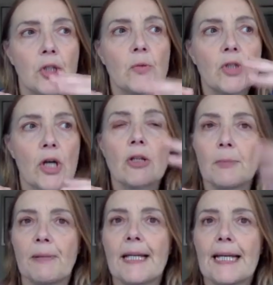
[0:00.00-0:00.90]
You start
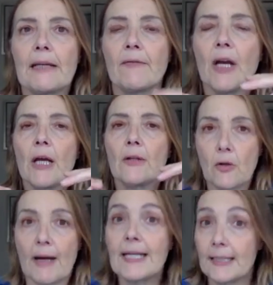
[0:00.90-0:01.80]
to believe the
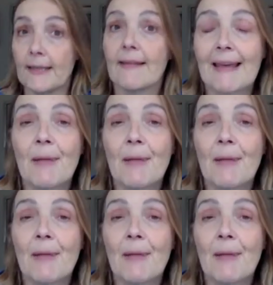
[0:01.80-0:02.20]
crazy that they